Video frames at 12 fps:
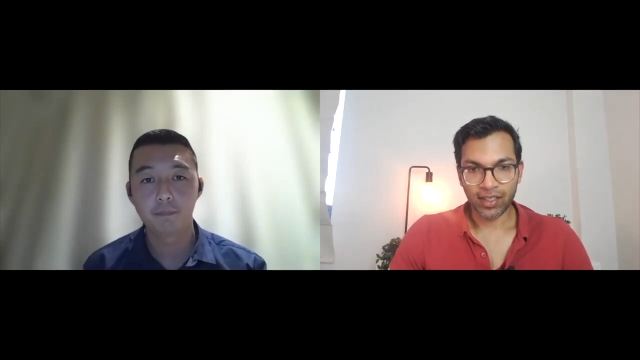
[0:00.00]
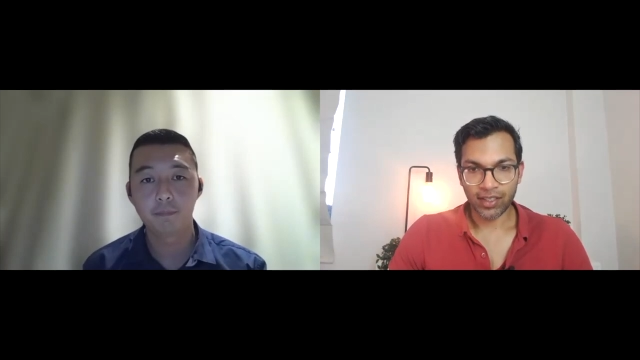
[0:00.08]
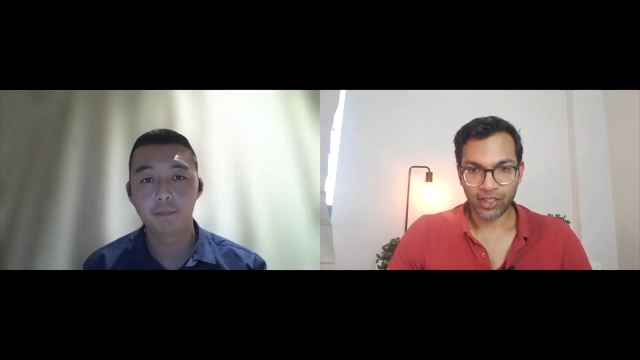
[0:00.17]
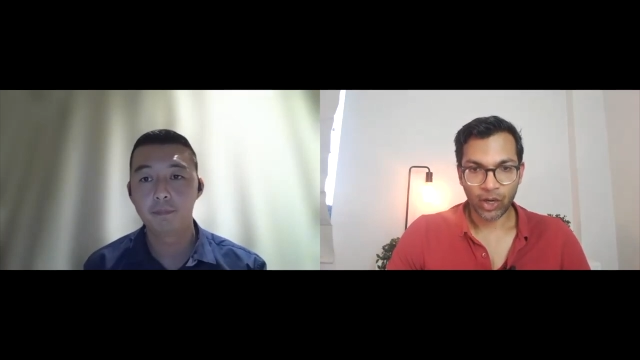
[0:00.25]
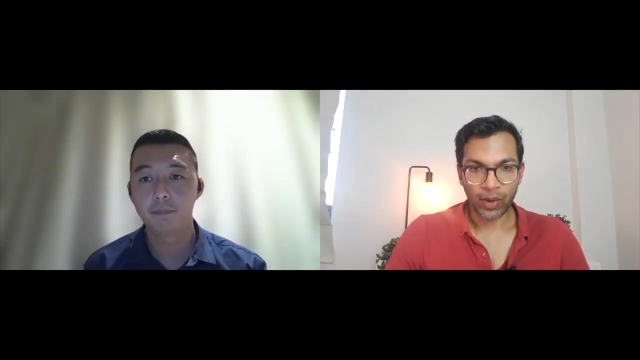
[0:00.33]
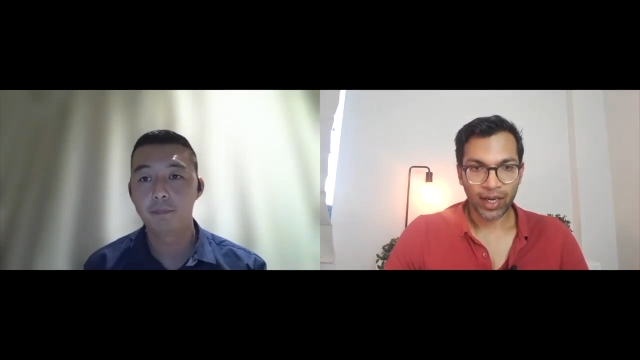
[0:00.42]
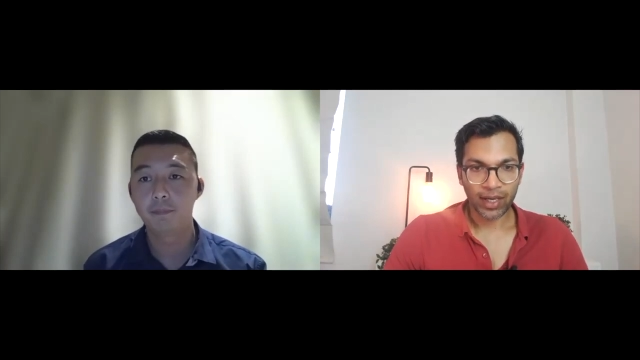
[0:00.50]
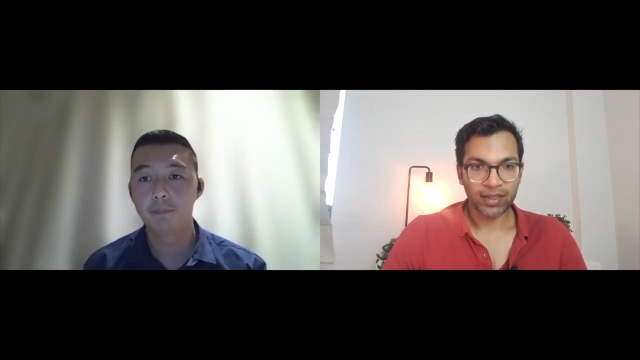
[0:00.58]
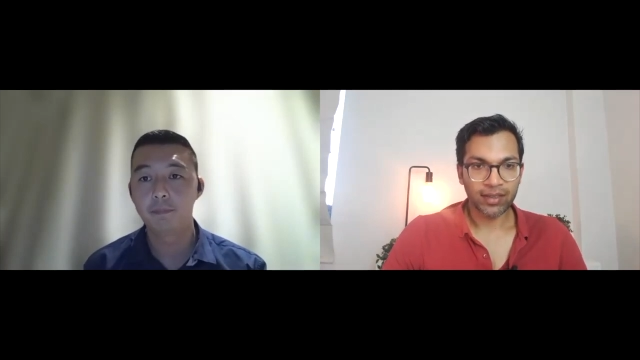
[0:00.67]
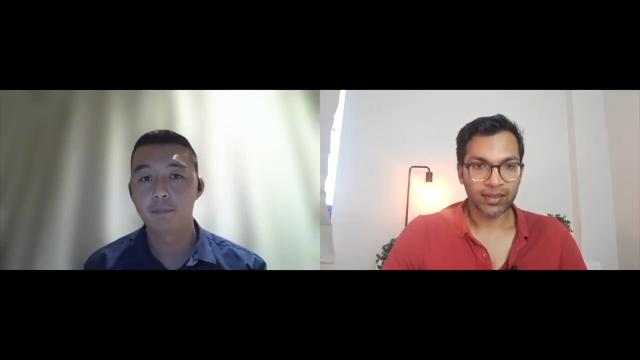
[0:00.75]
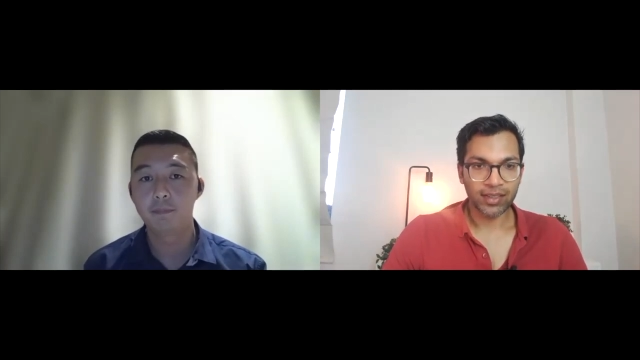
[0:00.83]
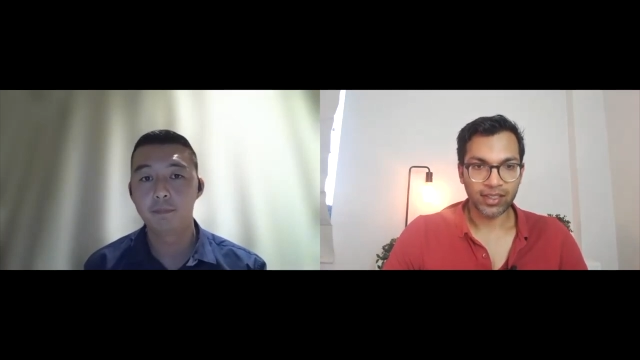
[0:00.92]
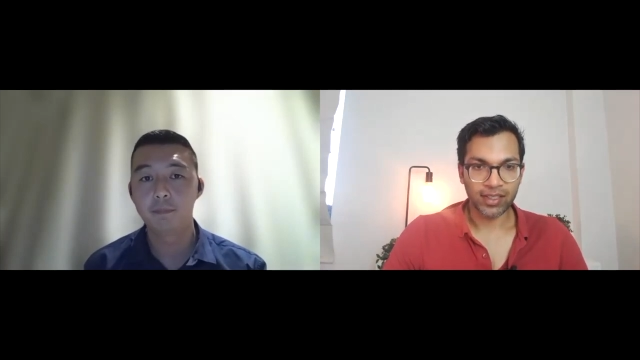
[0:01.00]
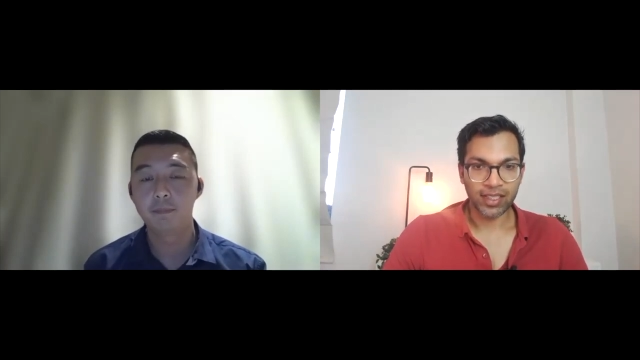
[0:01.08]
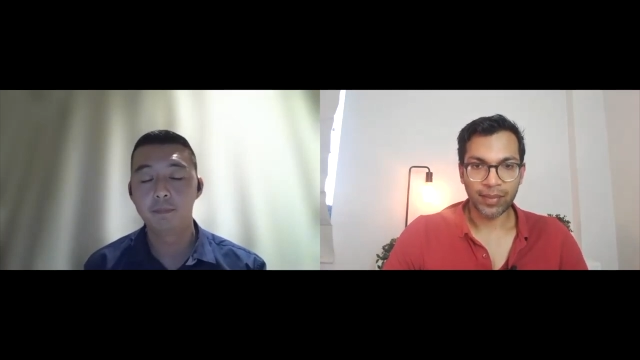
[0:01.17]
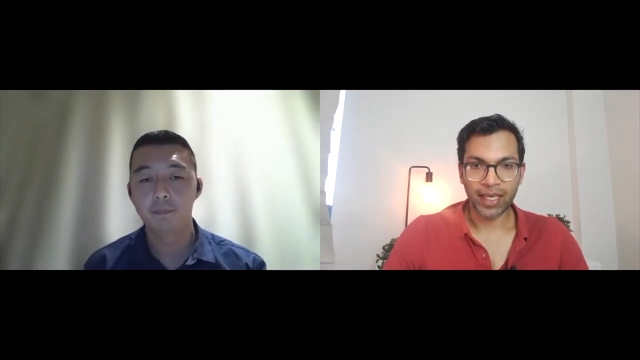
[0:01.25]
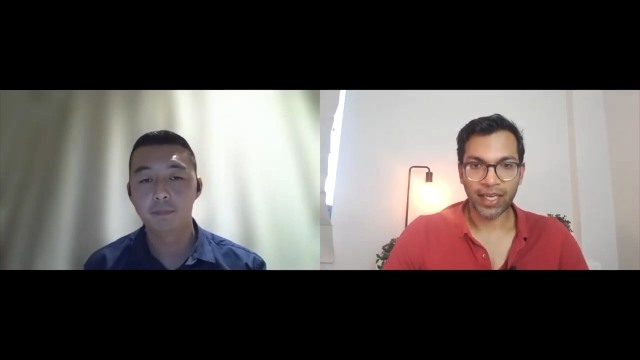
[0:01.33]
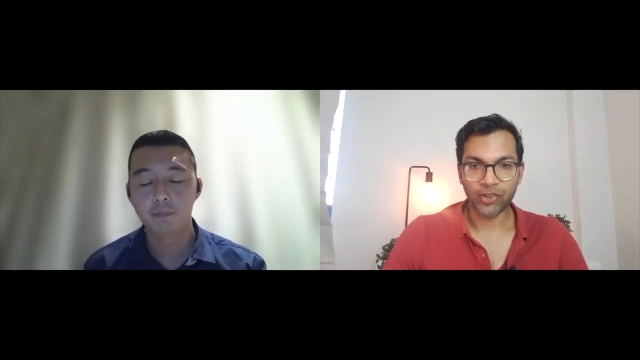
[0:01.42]
Speaker 1: a D O A C, such as
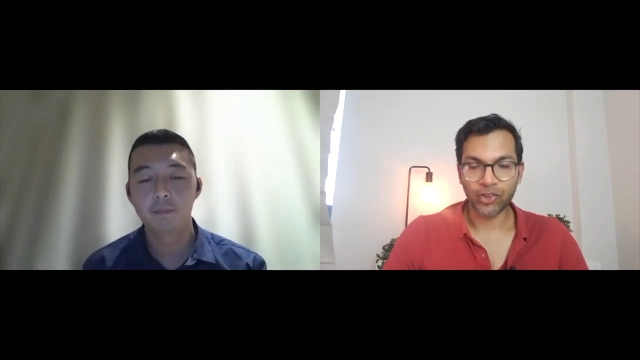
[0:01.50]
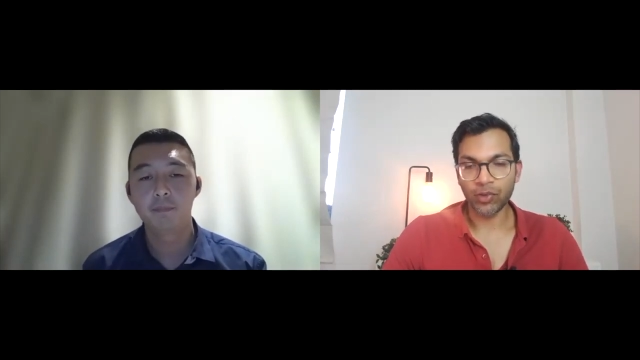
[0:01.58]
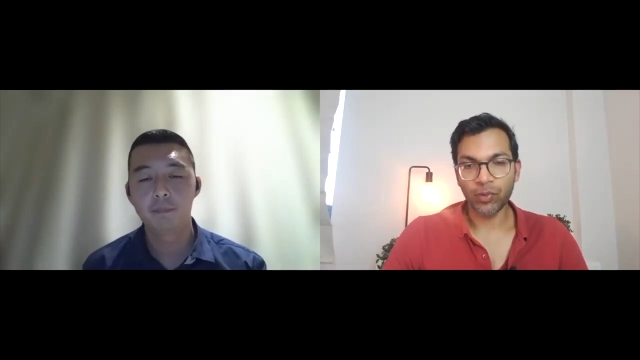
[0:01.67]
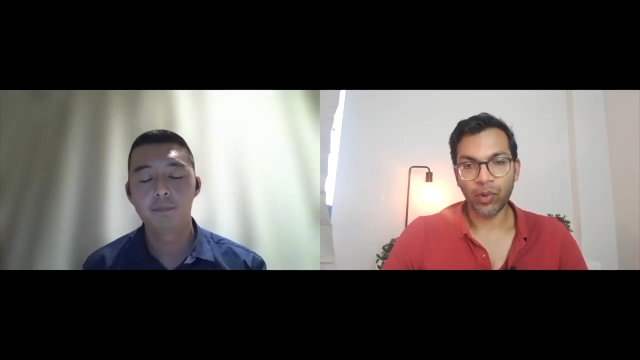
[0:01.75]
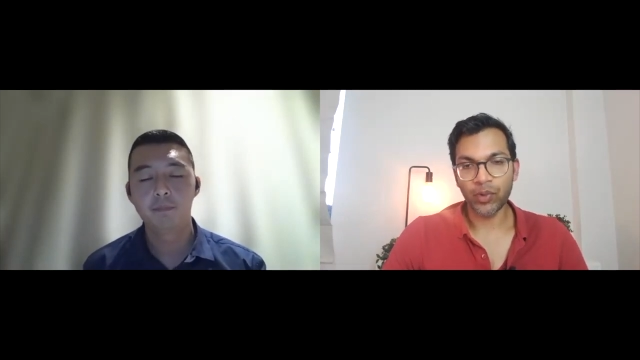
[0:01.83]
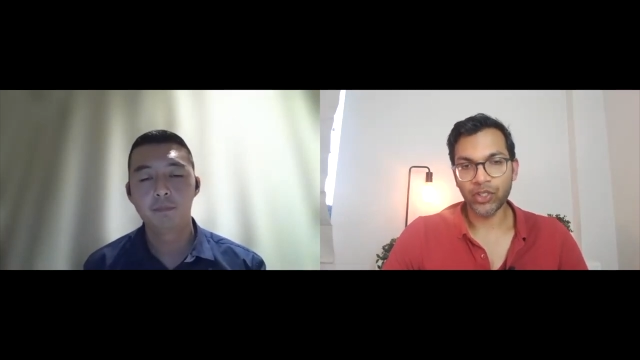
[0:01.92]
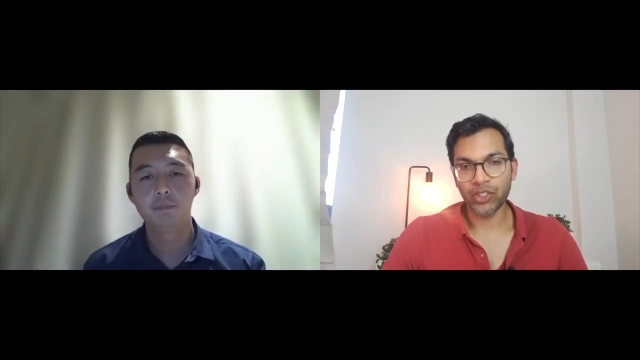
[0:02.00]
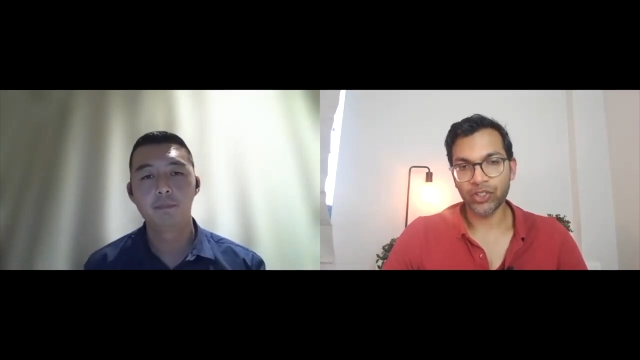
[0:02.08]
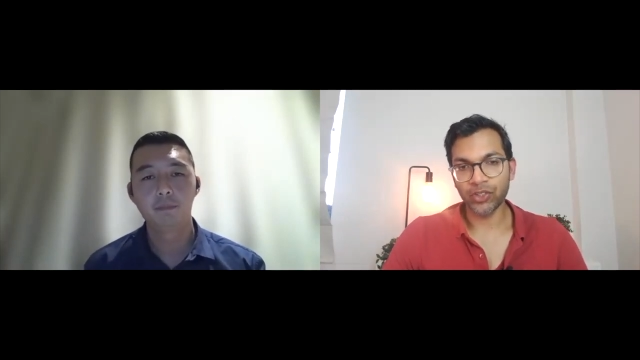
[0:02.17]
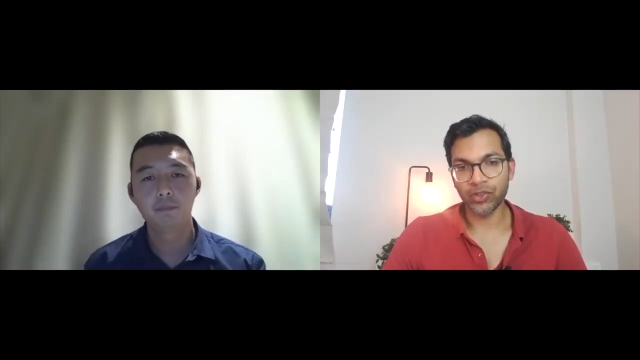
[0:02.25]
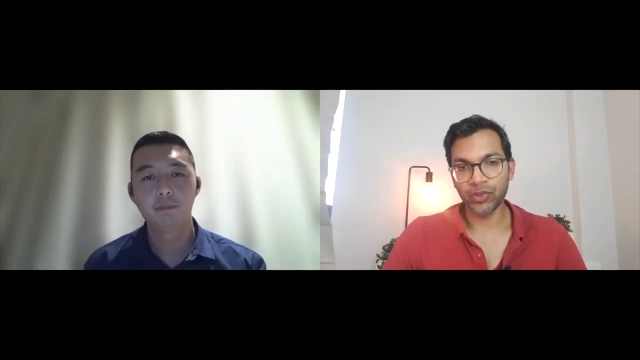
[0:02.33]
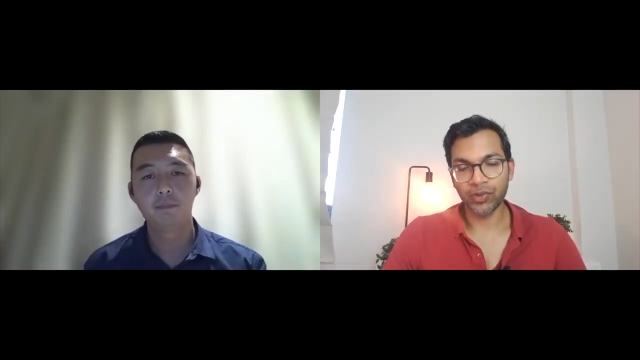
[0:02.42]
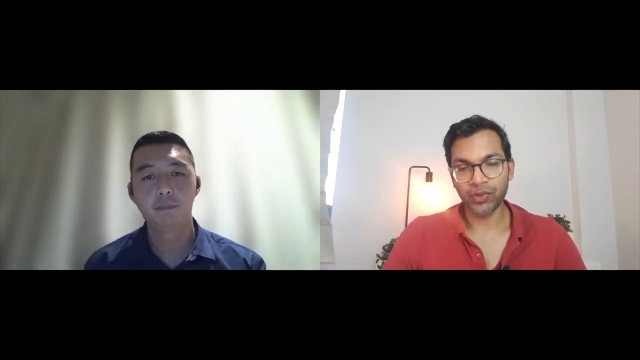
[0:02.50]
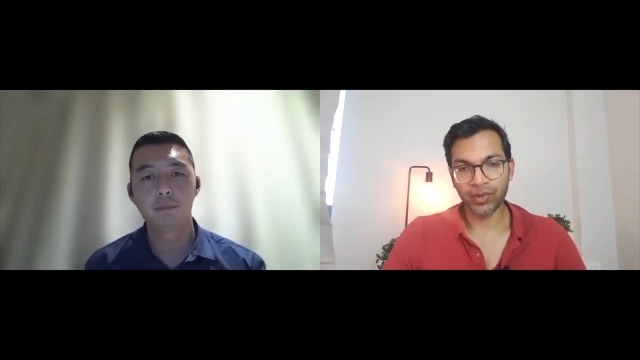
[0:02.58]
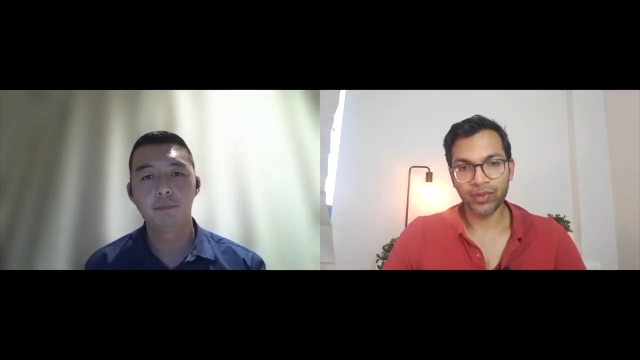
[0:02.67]
dabigatran, what would you do? Mm.